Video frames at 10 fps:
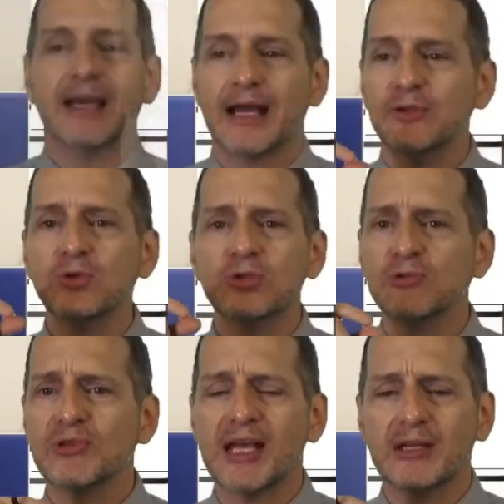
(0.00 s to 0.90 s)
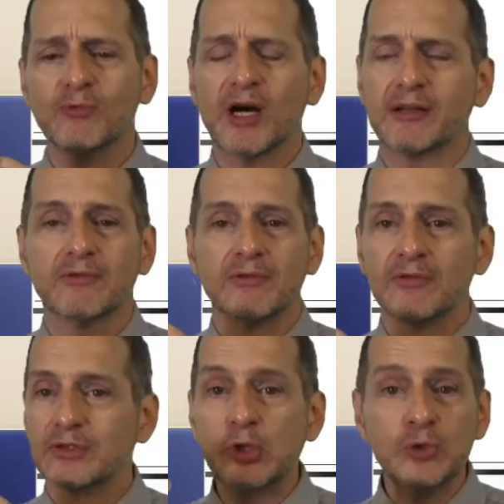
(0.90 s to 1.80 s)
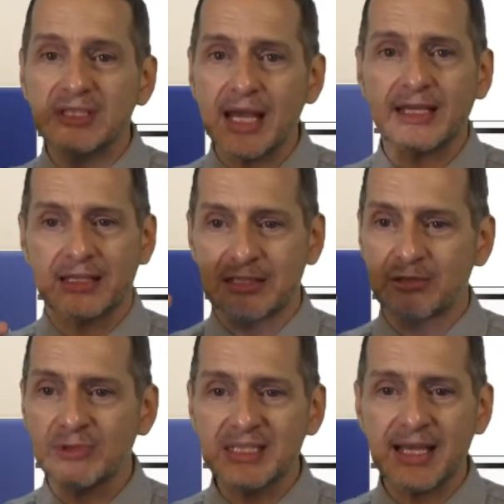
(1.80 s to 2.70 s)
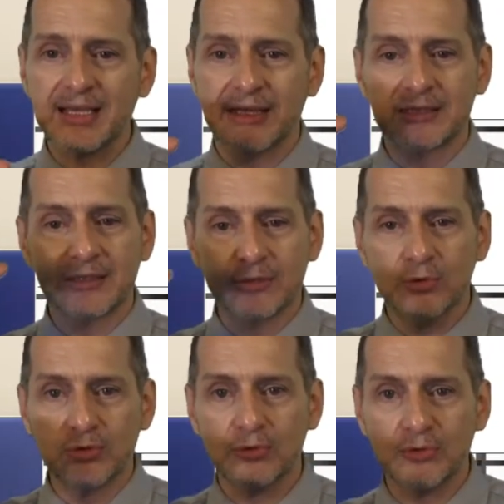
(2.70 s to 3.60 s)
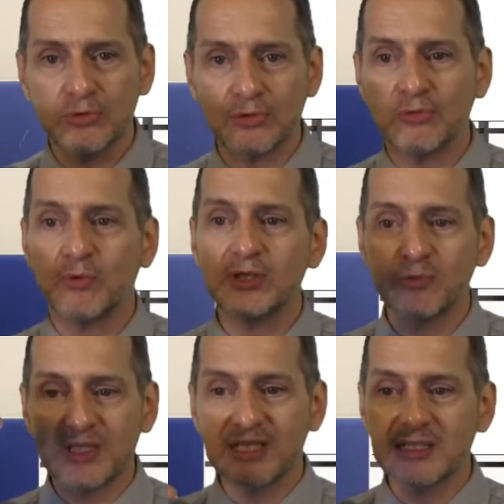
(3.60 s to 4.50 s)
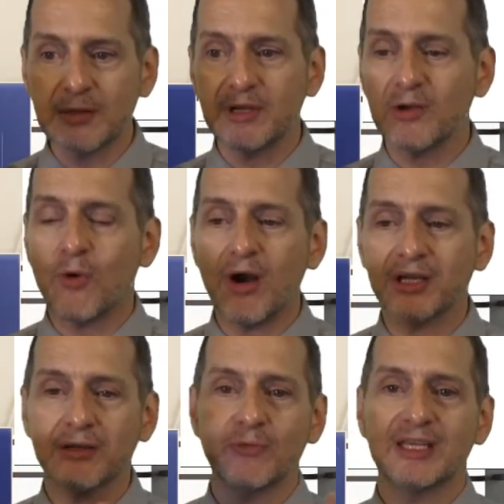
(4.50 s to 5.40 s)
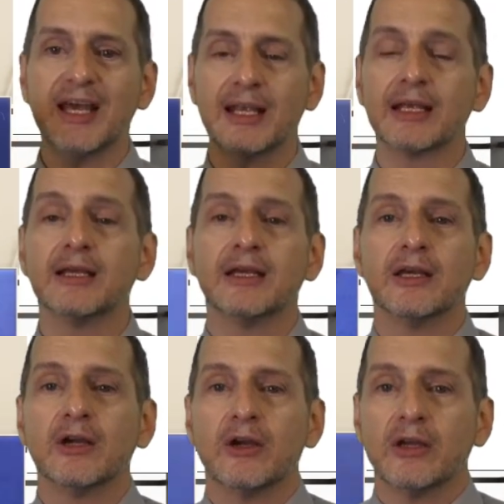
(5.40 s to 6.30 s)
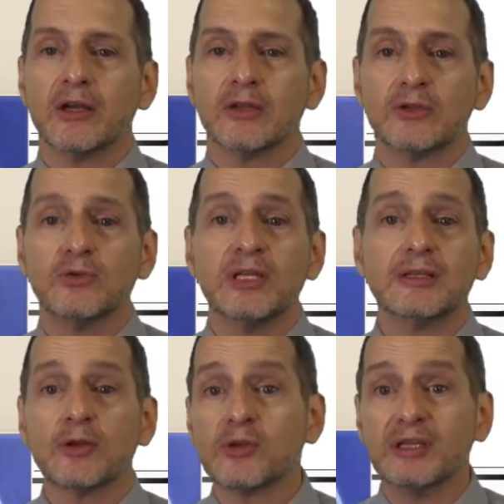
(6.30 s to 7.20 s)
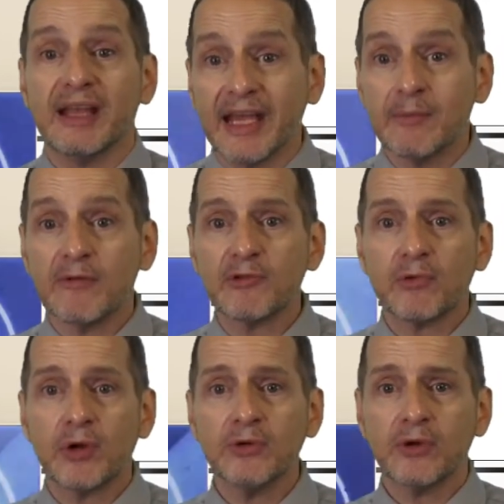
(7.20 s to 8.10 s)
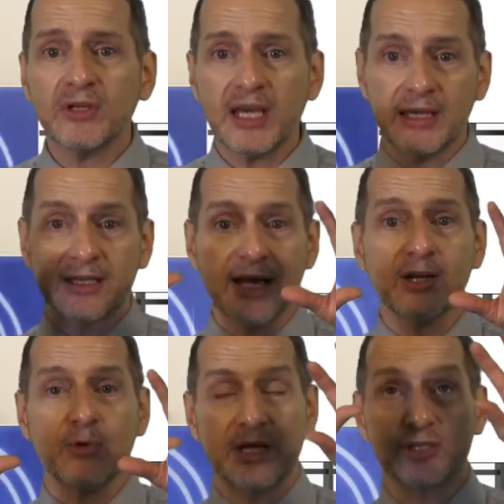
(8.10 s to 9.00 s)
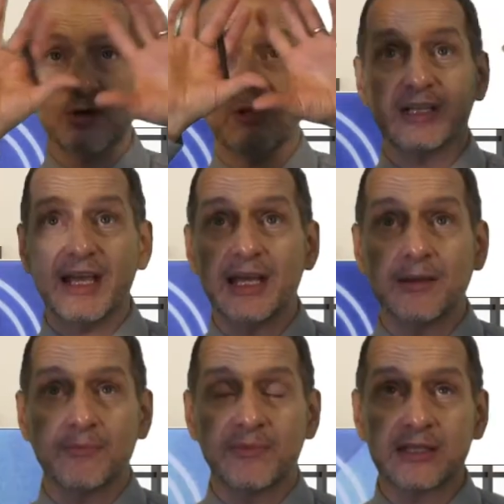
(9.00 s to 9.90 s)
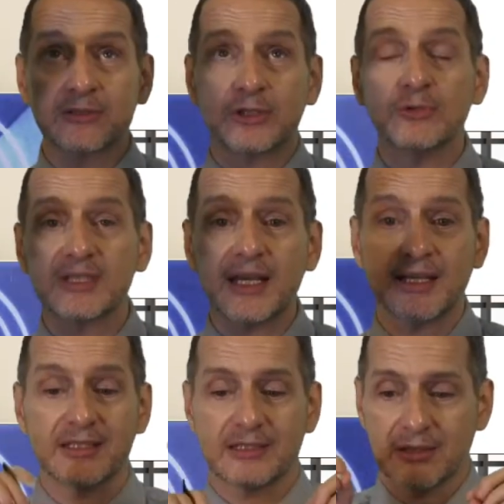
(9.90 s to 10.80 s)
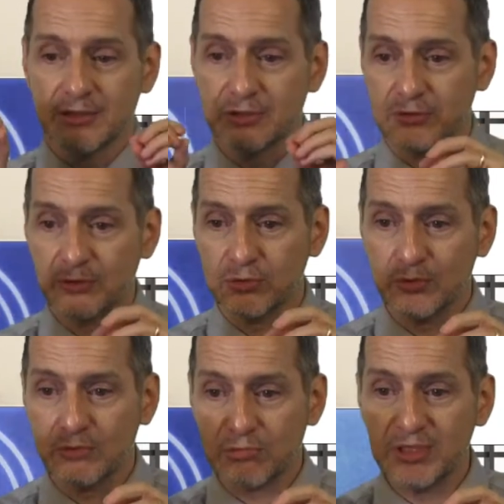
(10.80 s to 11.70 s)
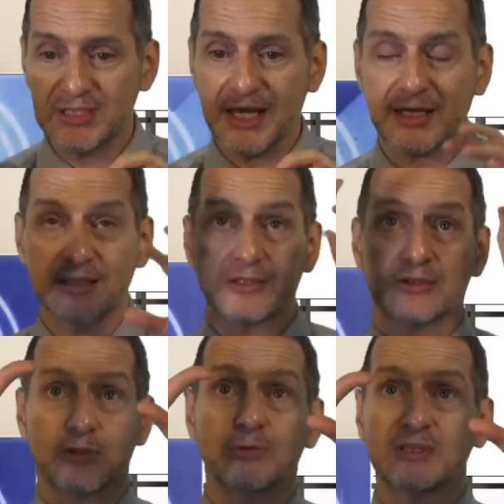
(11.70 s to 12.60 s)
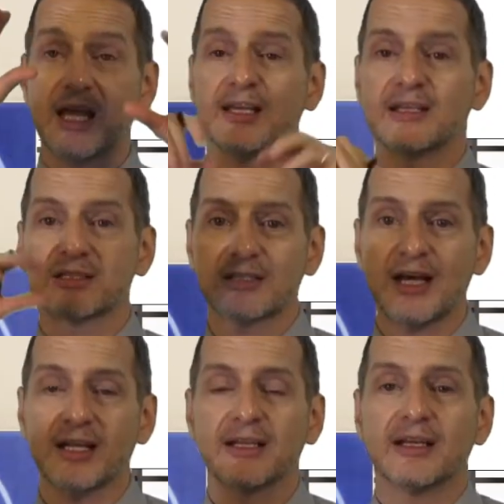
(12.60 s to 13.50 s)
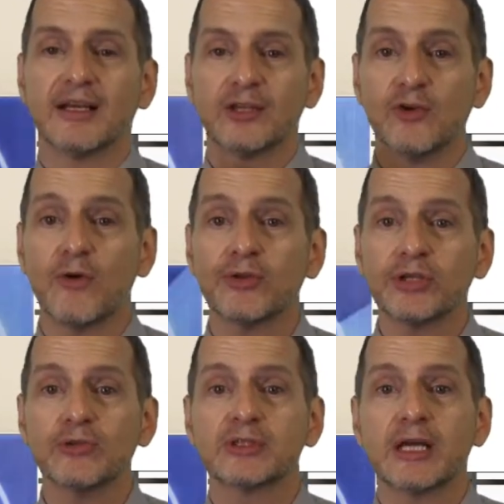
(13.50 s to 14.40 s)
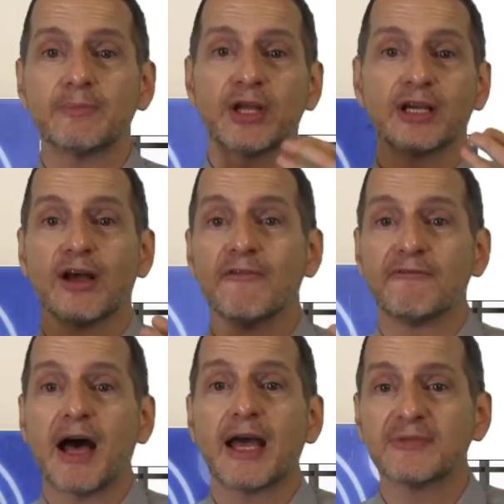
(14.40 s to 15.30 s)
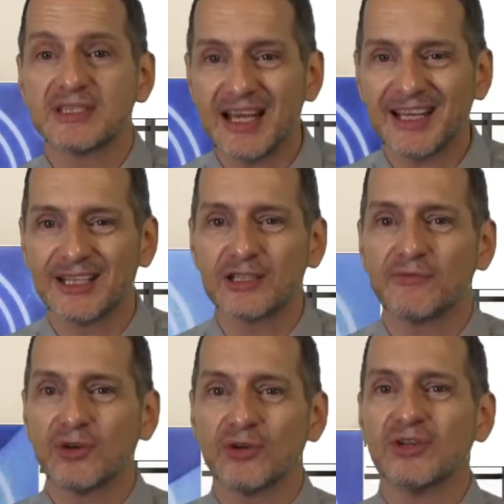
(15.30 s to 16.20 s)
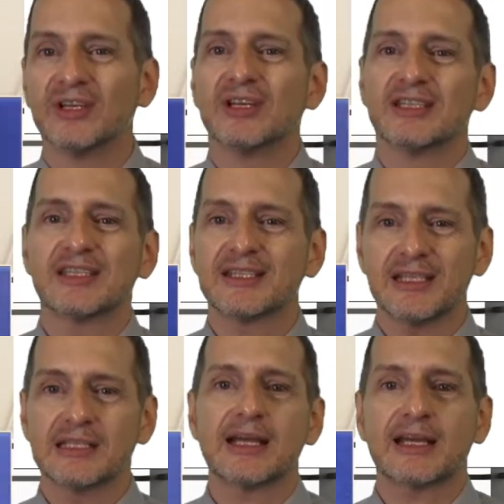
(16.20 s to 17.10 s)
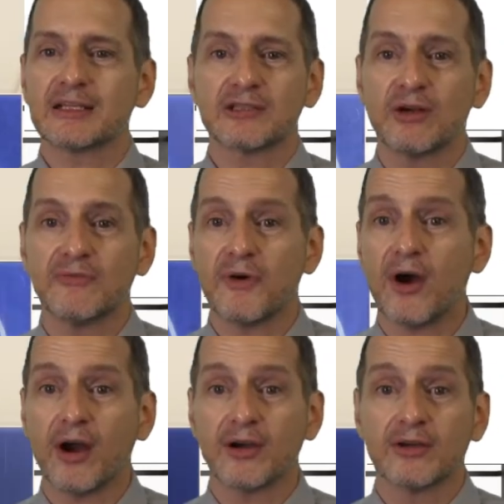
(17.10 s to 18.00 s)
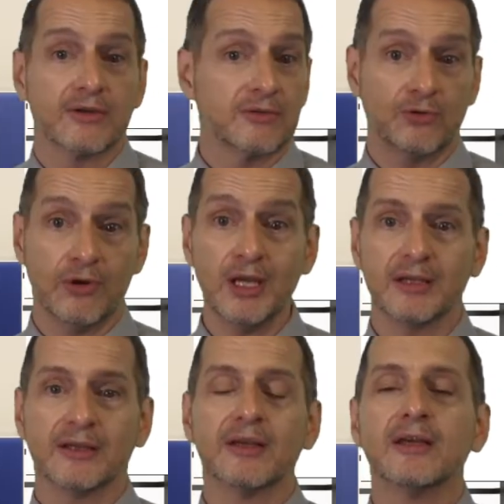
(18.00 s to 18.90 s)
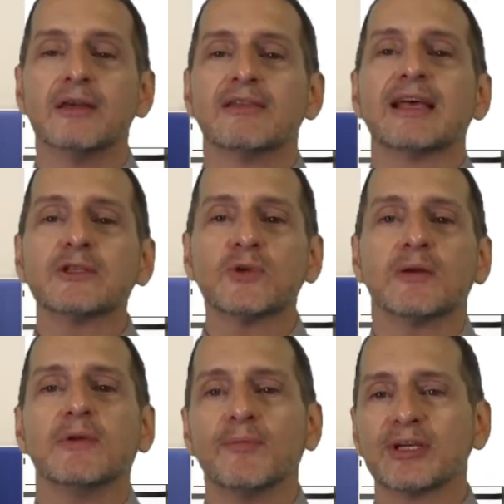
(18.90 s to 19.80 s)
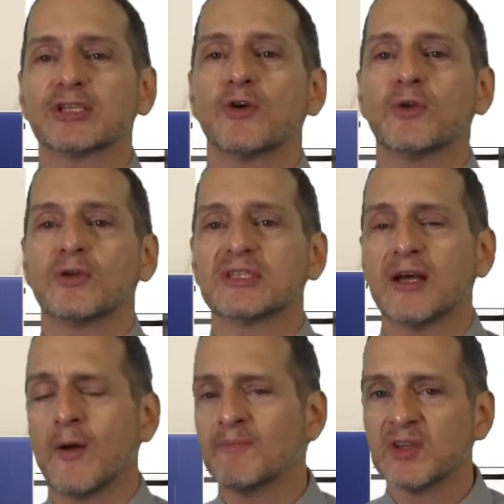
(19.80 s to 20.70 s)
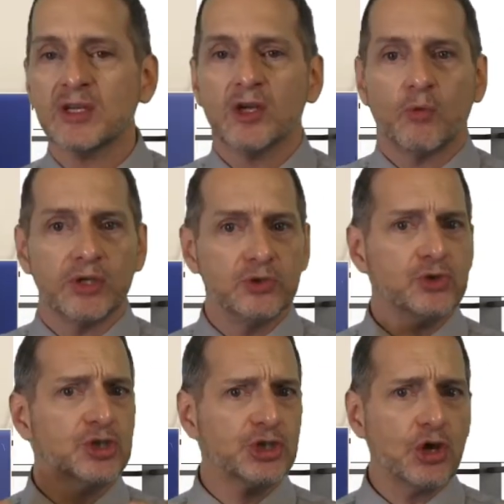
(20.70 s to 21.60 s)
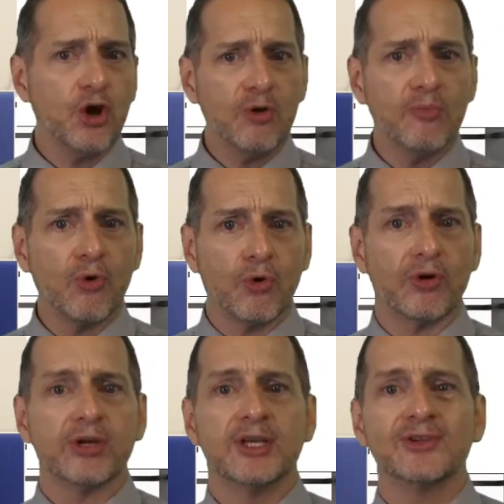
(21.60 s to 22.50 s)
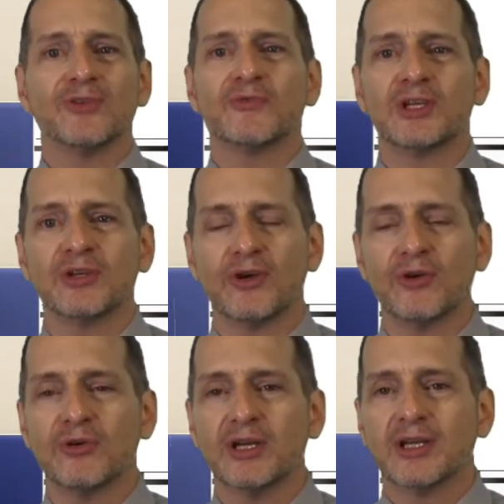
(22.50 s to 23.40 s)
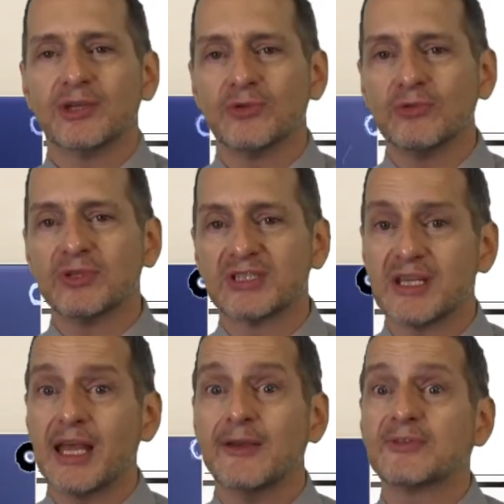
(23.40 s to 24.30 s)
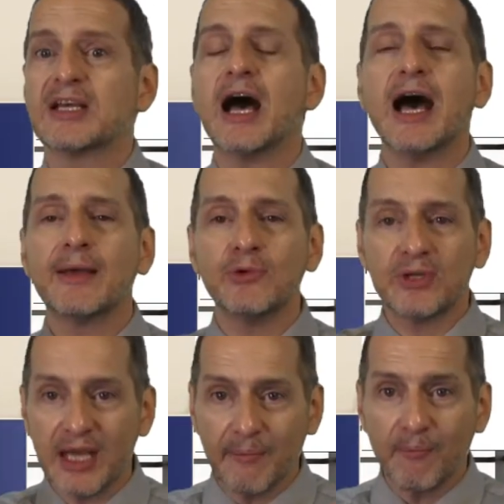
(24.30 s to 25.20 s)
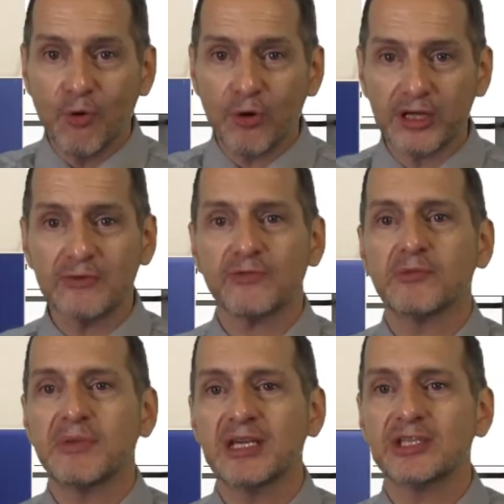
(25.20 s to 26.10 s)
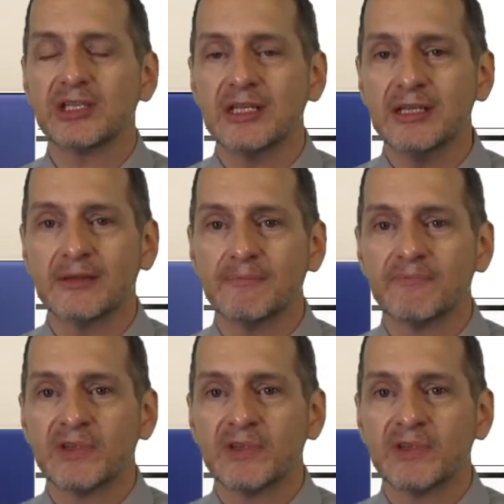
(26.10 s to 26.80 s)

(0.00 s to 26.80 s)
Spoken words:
And you can do that in what? 2 seconds, 3 seconds. Once we see somebody walking, we get it. Do you need to know the name of the road? Okay, cutaway, show the name. That's 2 seconds. 3 seconds, 2 seconds, cut. You've only used up like 5 seconds of your 60 seconds so far. Great. That's what I mean by show, don't tell. When you show more in your video, you save time, you get more information in.